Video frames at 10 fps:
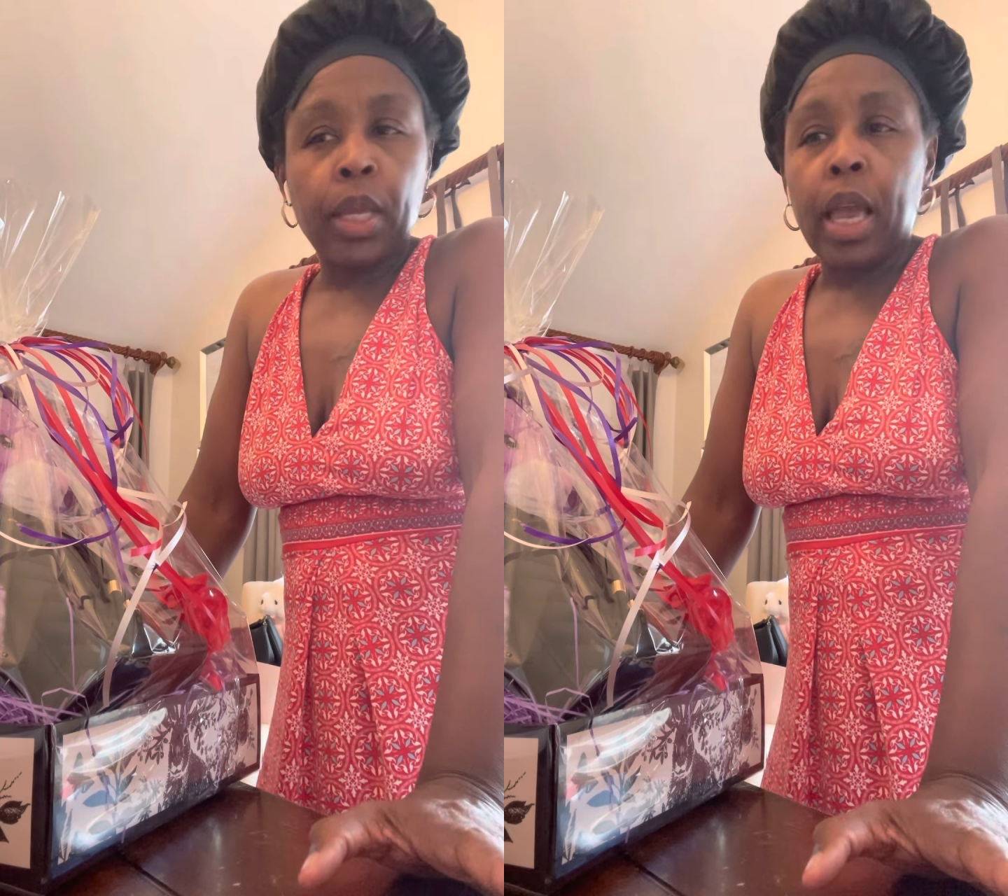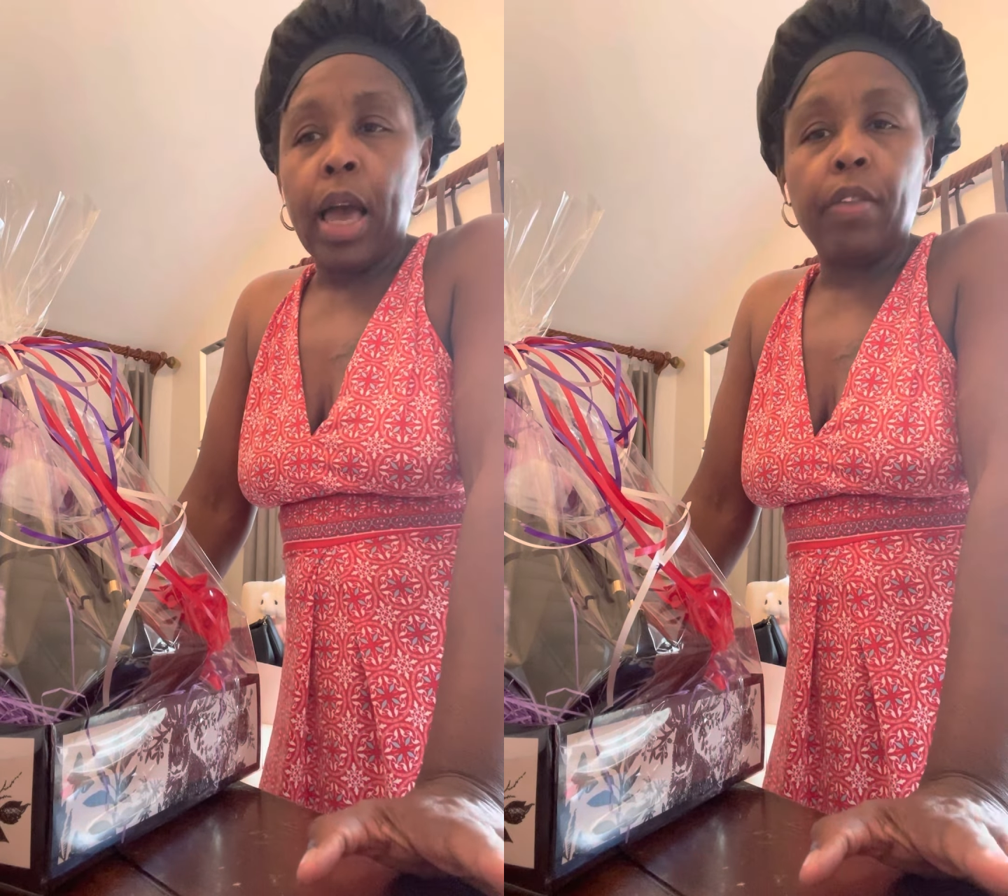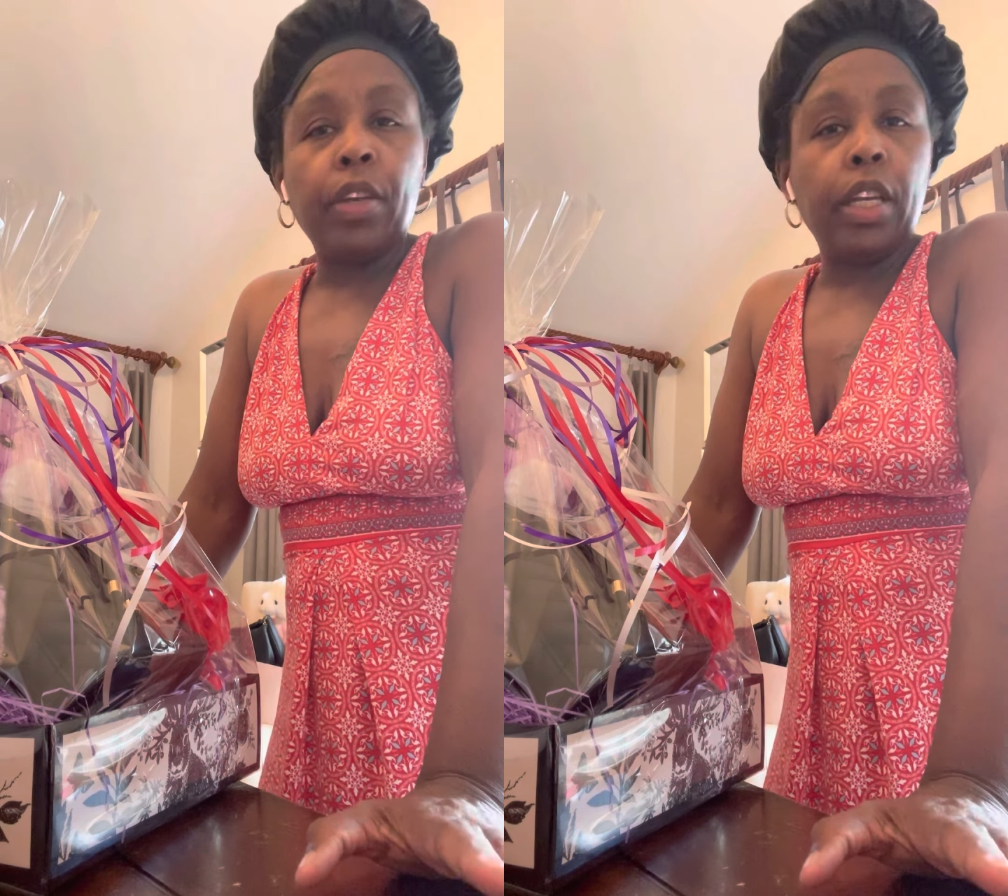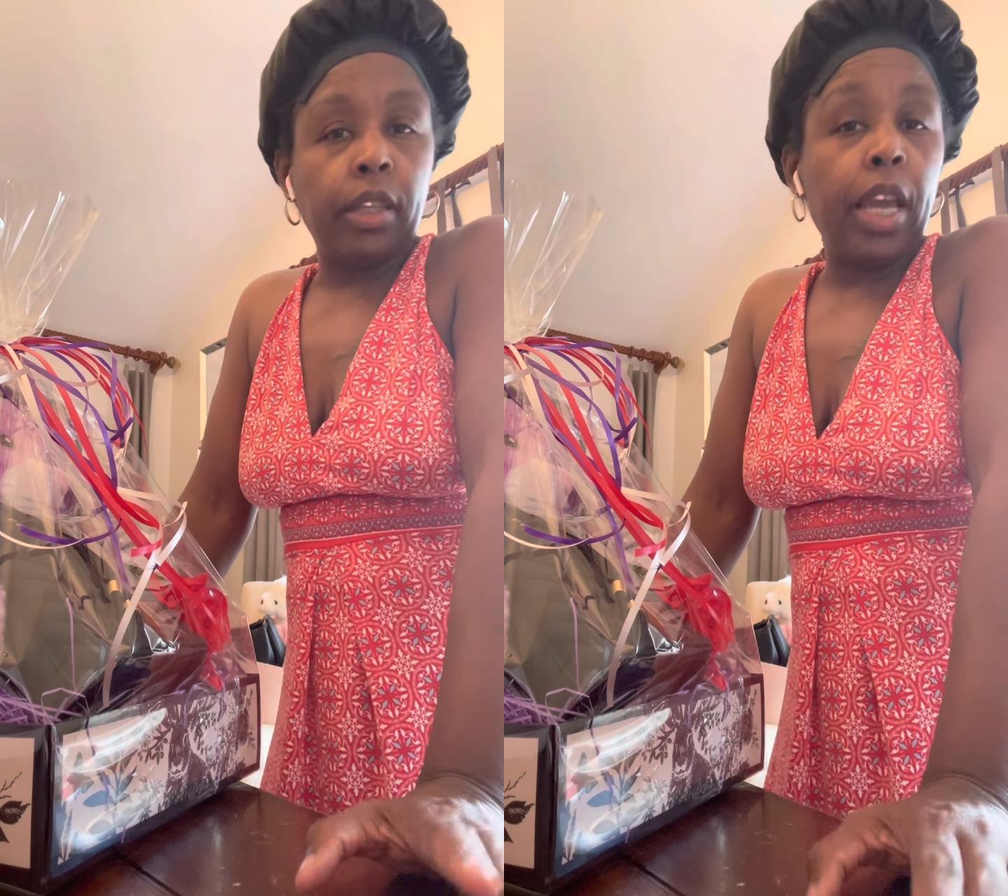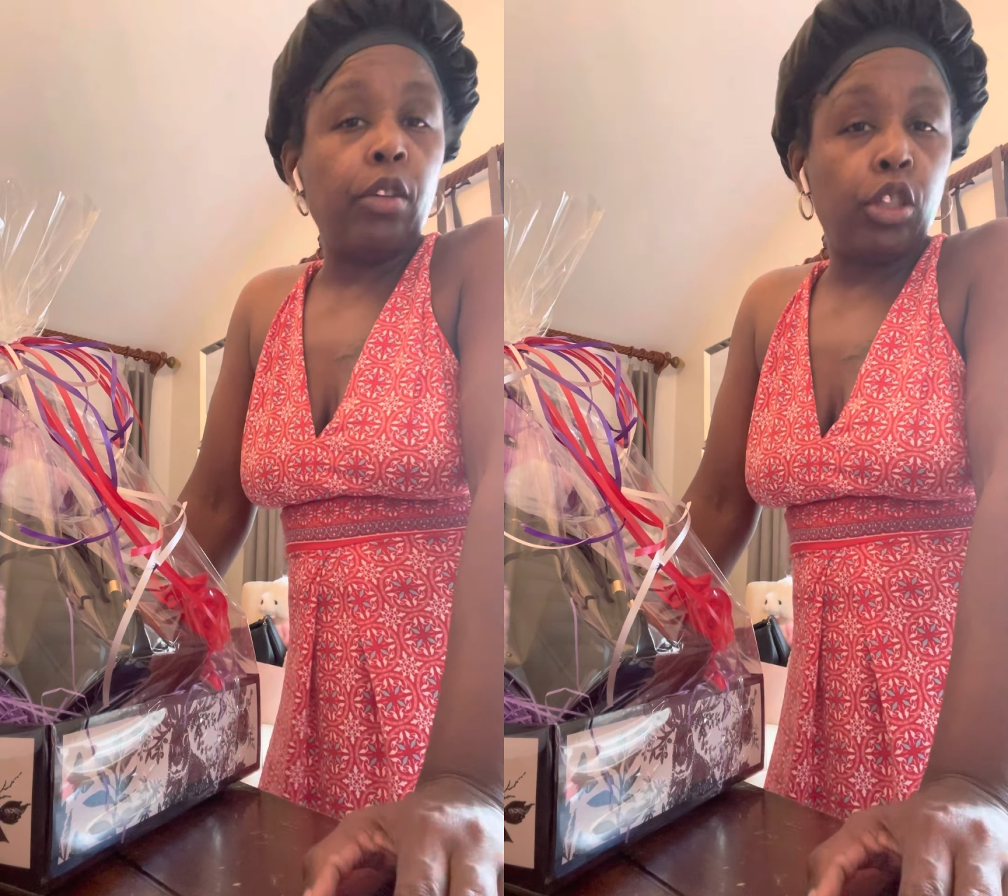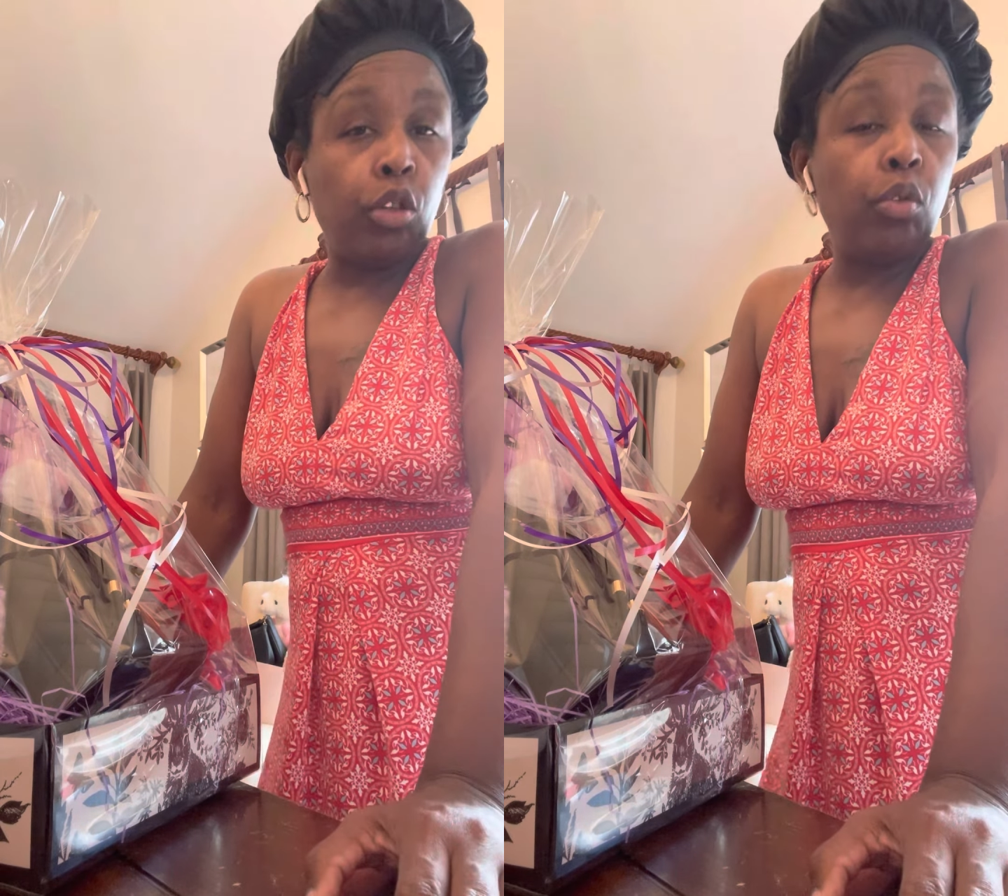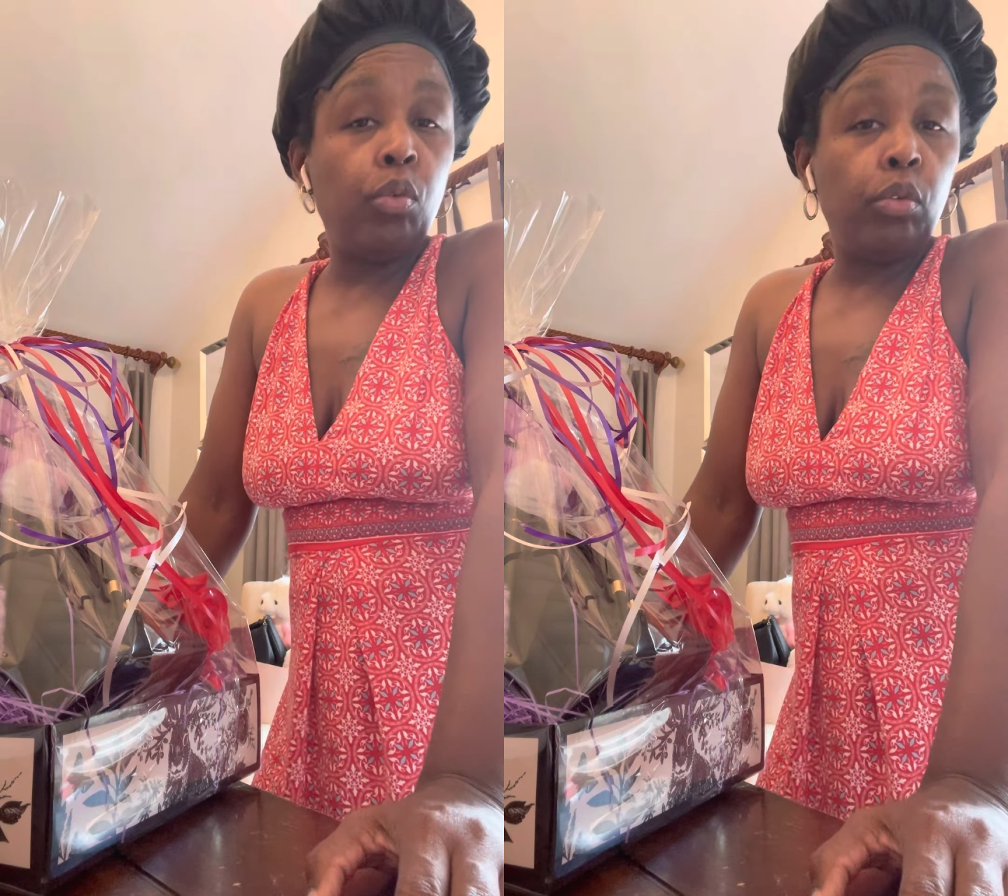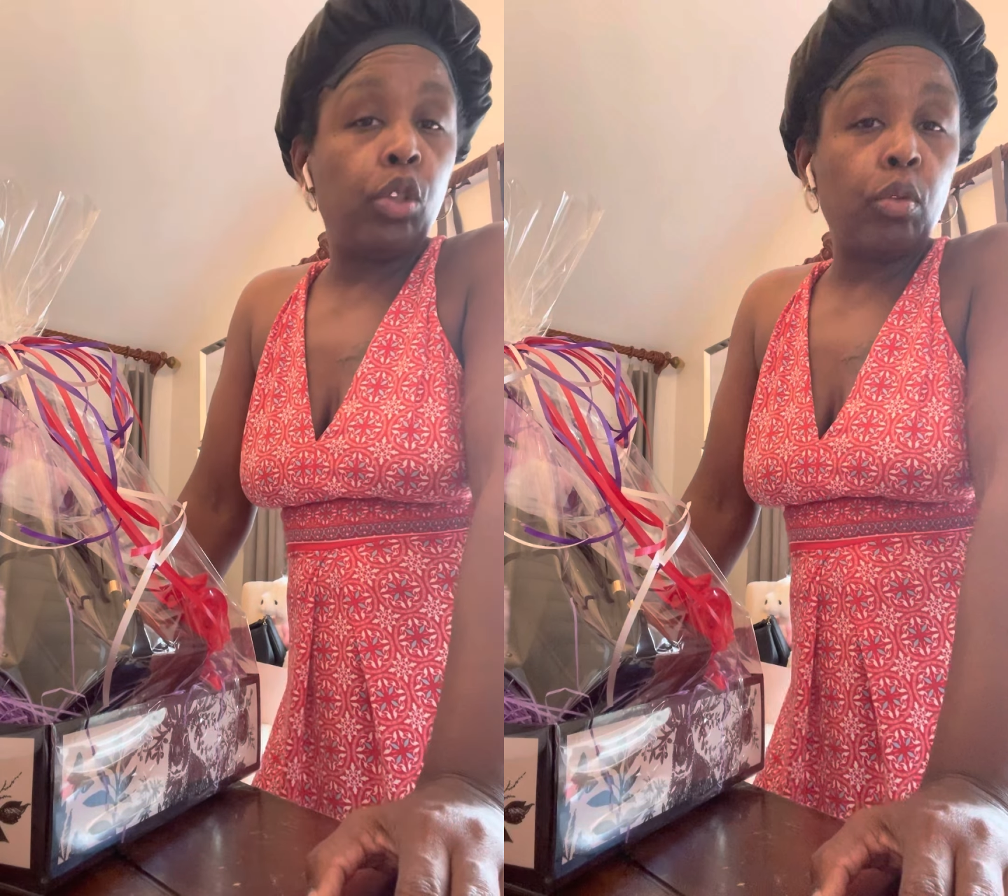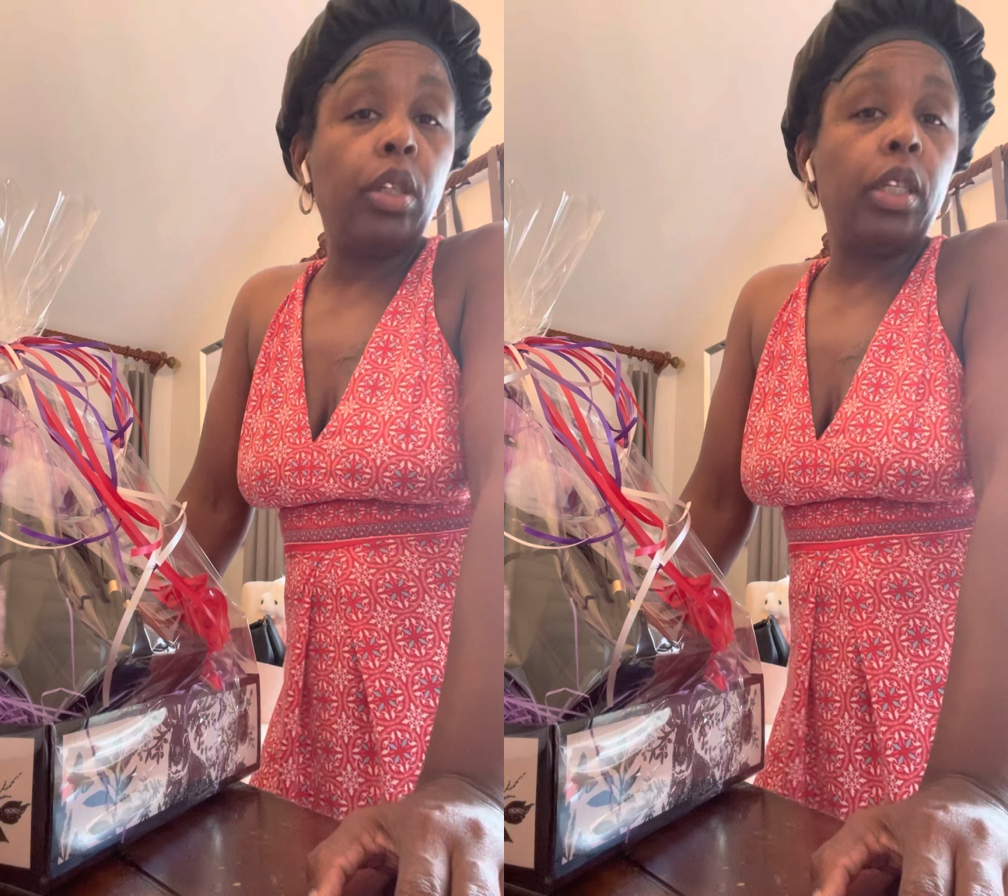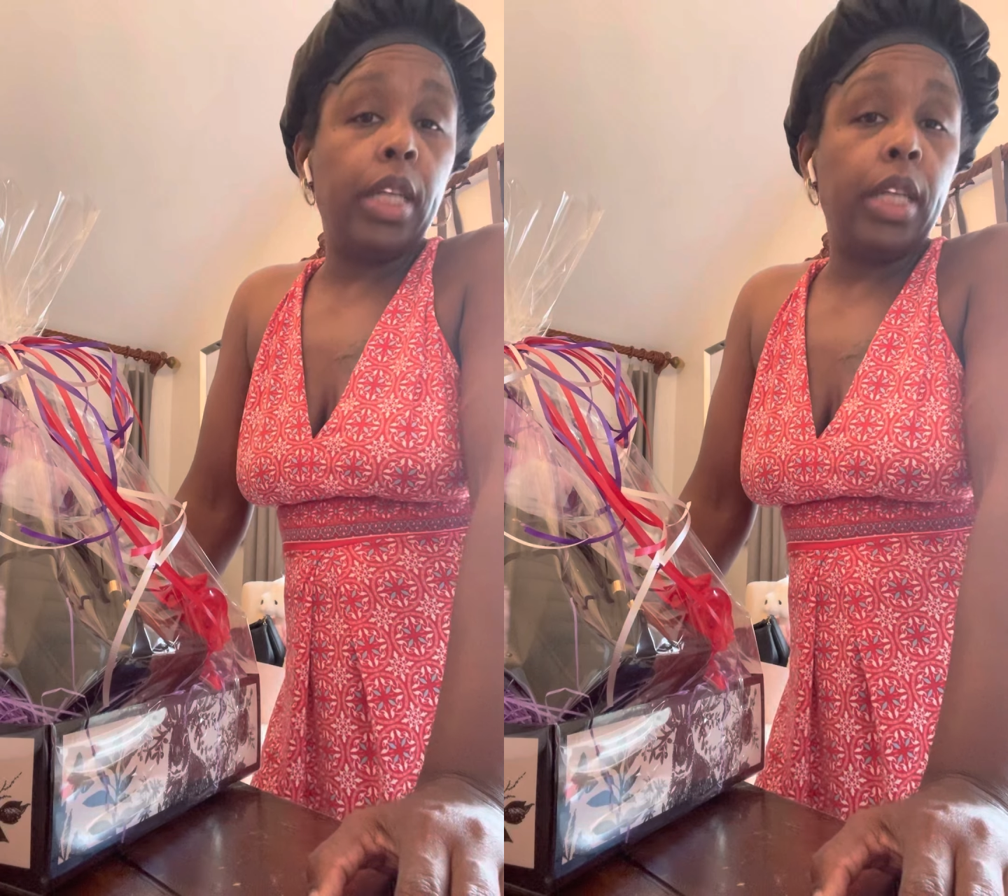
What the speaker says: I think that truly